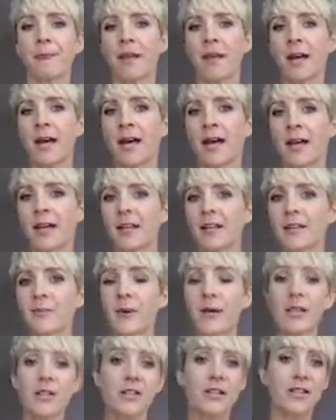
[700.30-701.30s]
And
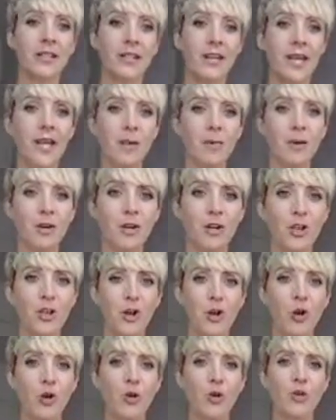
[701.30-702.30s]
when you're in labor,
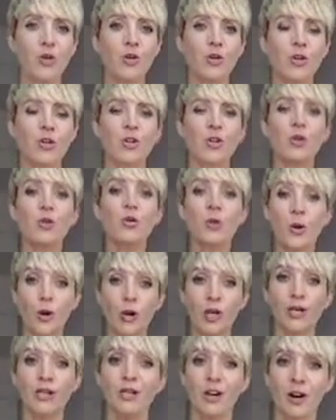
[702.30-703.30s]
you're
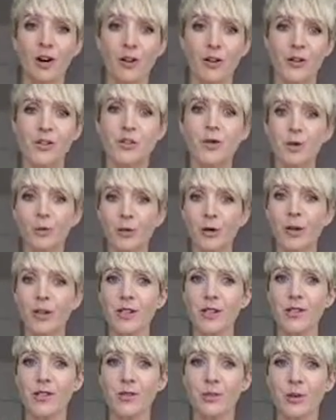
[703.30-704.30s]
working hard, your body
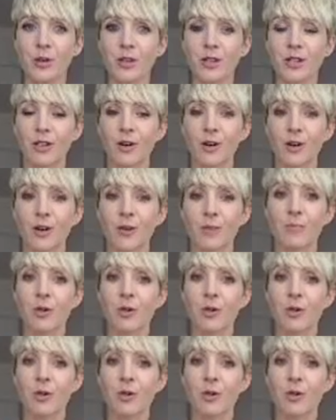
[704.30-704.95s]
is working hard,